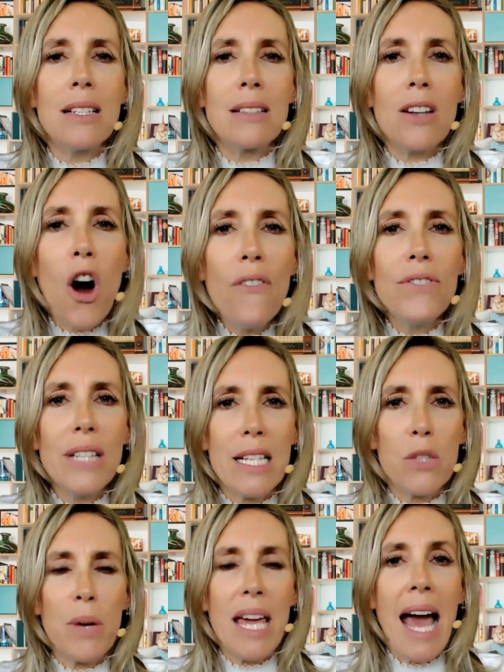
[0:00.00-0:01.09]
and
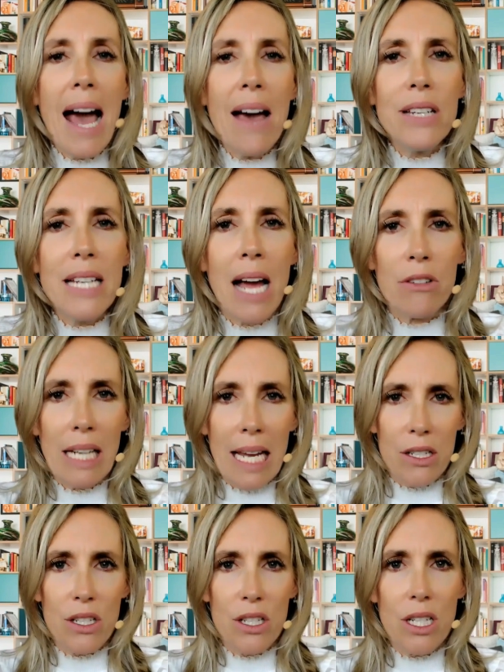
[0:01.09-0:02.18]
conflicts we have in our
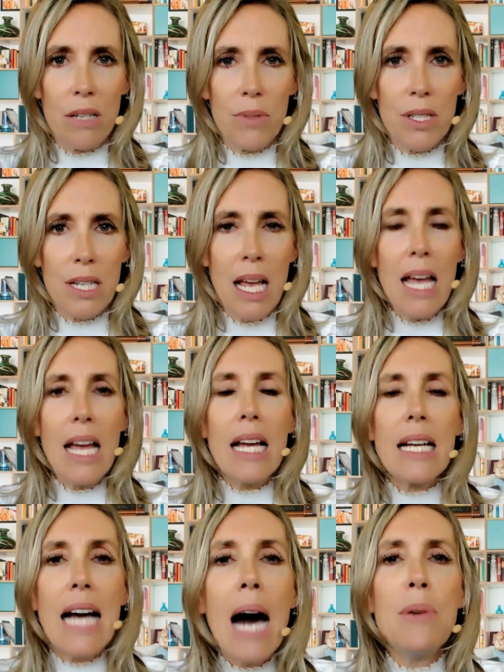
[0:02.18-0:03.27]
relationships
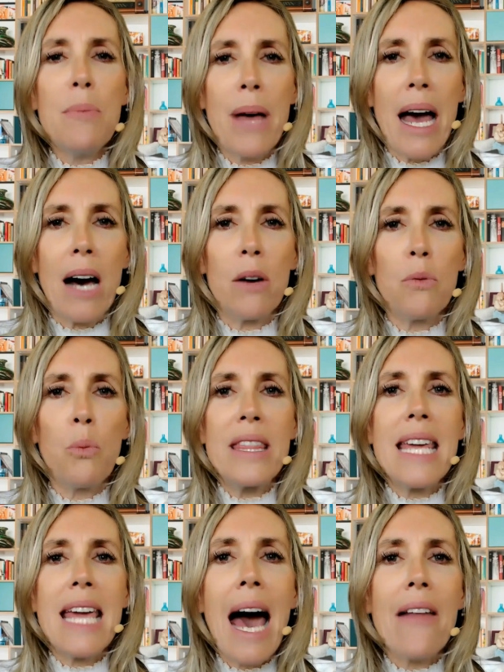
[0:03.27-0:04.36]
come about when
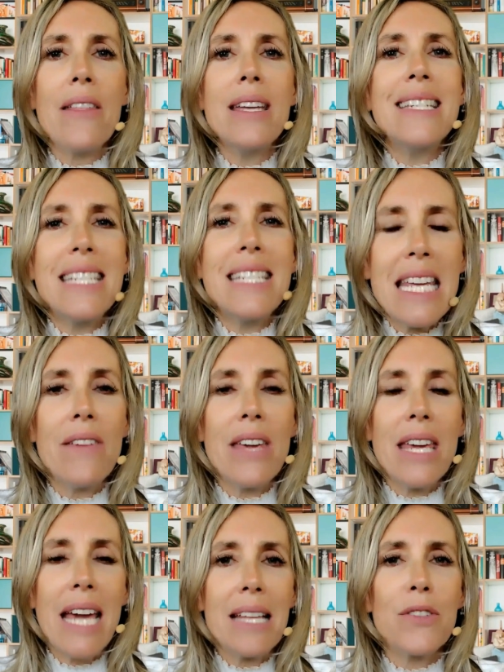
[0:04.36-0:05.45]
the other
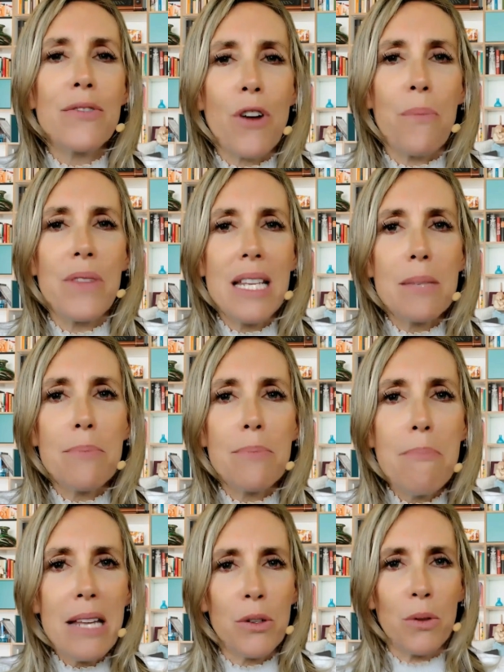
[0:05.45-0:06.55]
deviates from this
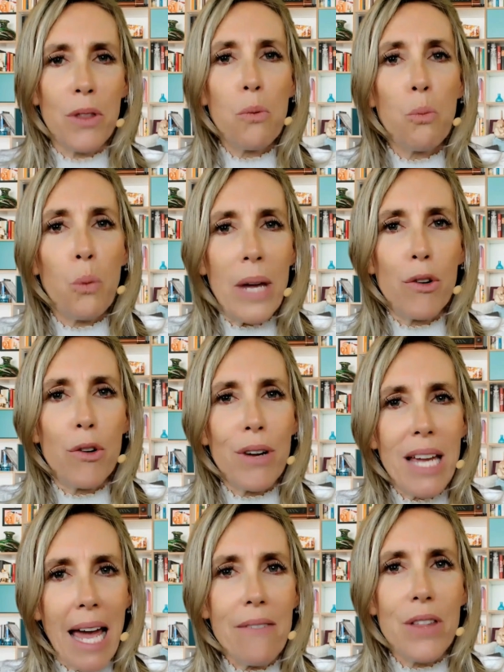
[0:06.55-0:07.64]
manual that we
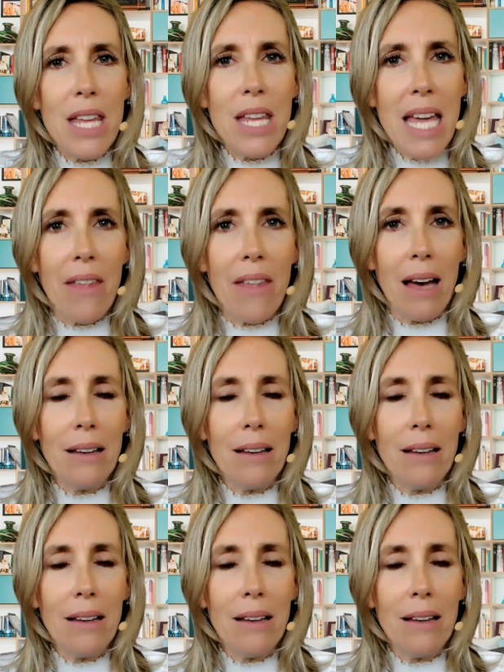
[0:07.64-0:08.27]
create for the other